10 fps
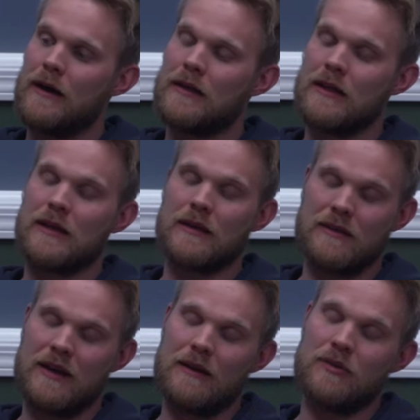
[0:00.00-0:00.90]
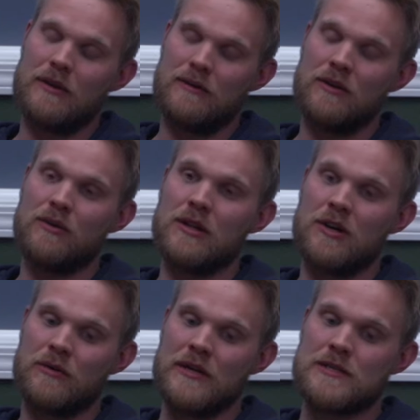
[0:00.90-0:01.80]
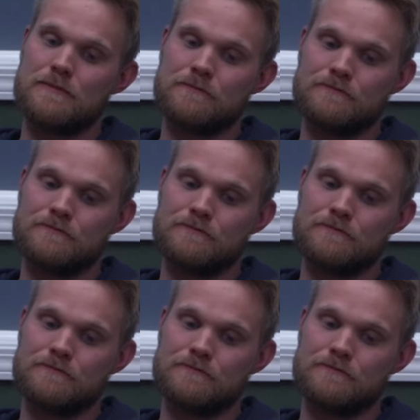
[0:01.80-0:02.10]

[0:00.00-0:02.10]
I think that would go a long ways.